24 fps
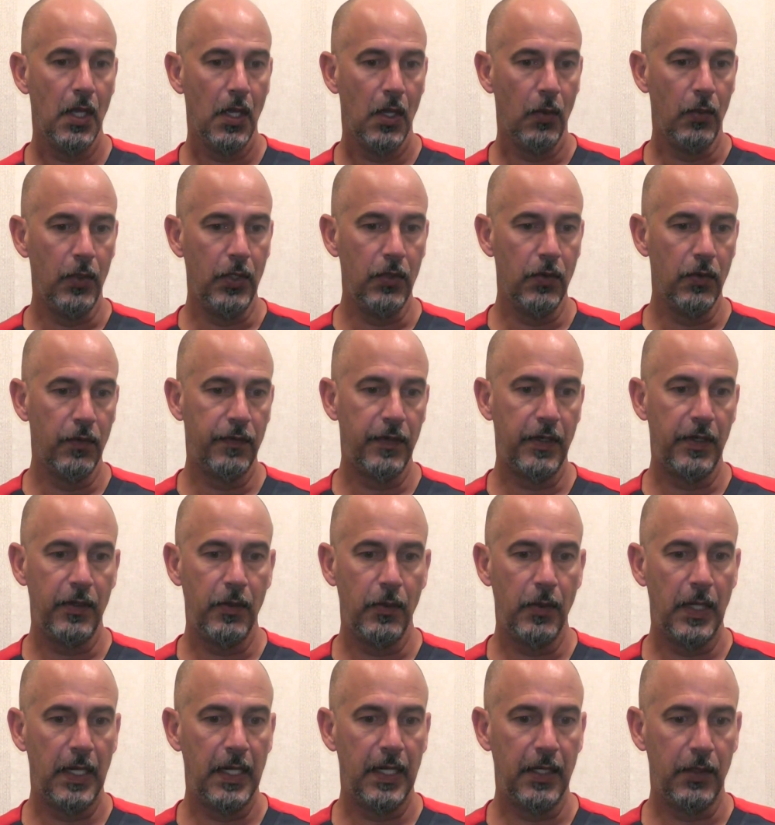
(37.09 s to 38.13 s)
we know very
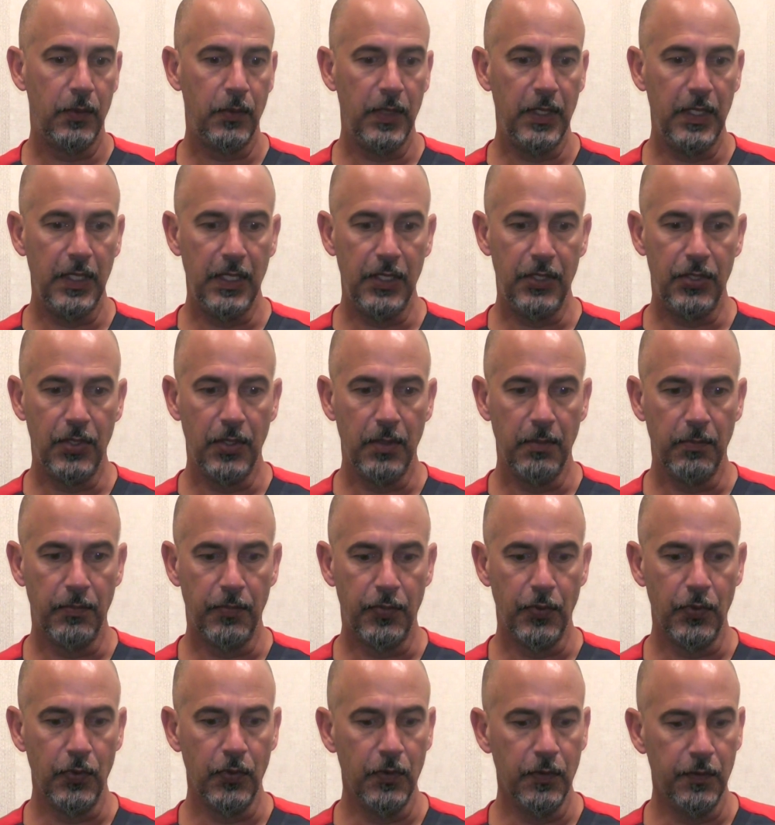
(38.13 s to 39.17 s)
well that we need to
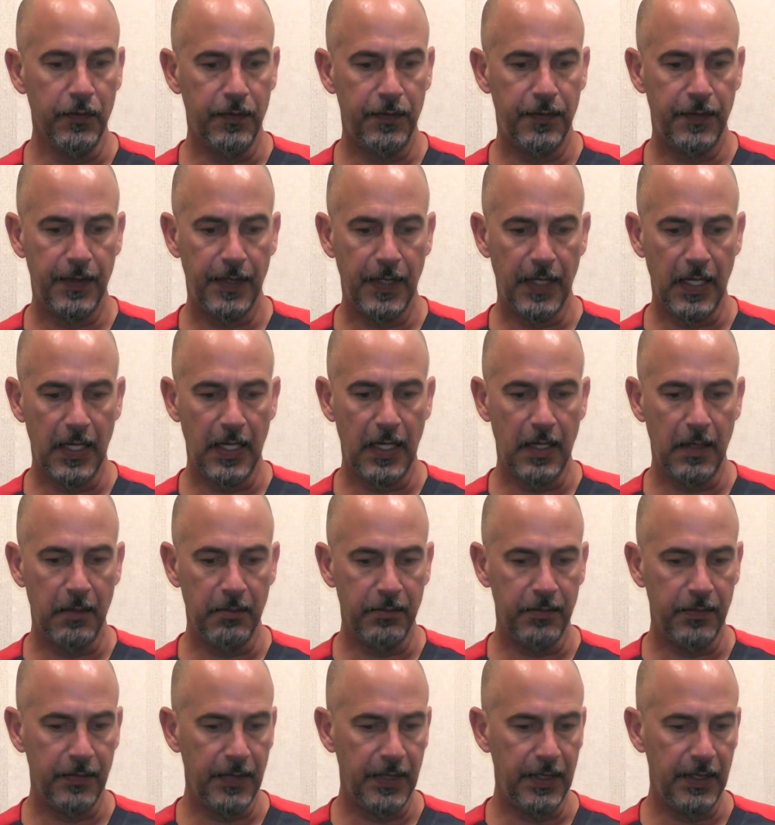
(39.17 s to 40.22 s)
improve
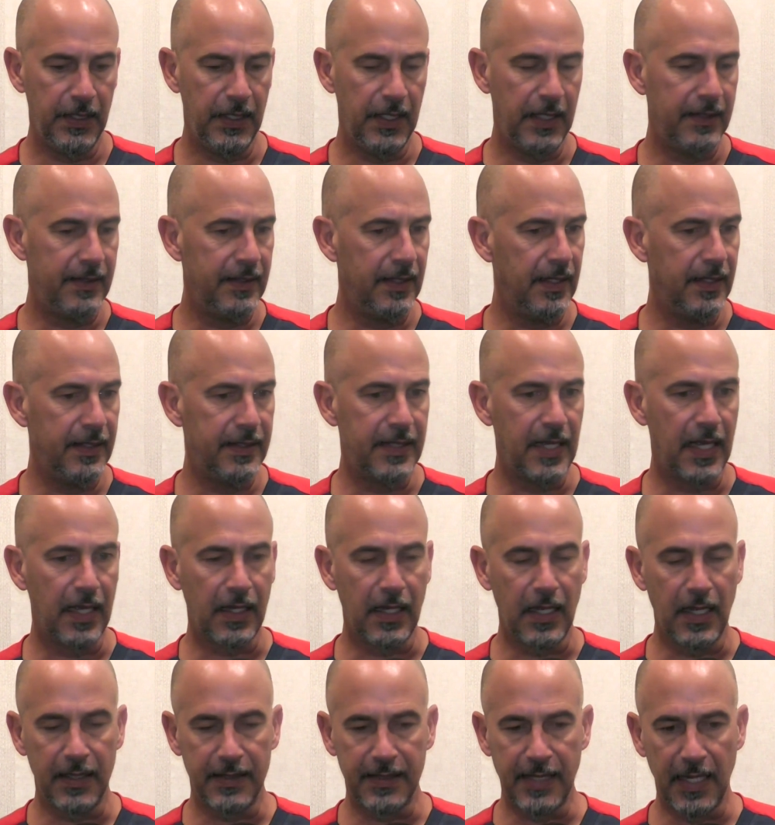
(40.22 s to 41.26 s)
um, in the attack,
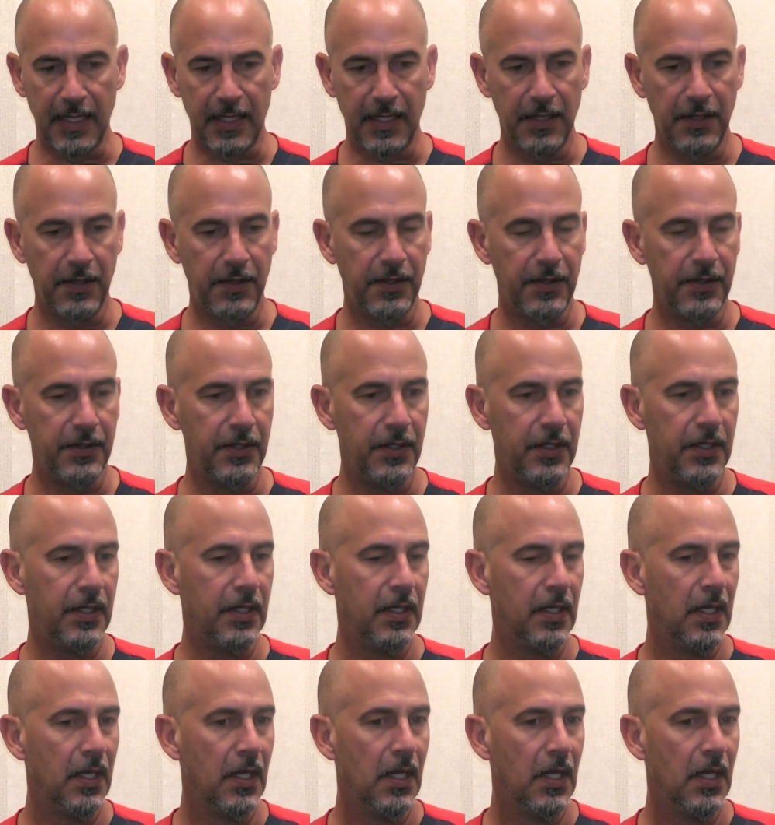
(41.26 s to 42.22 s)
attack in third,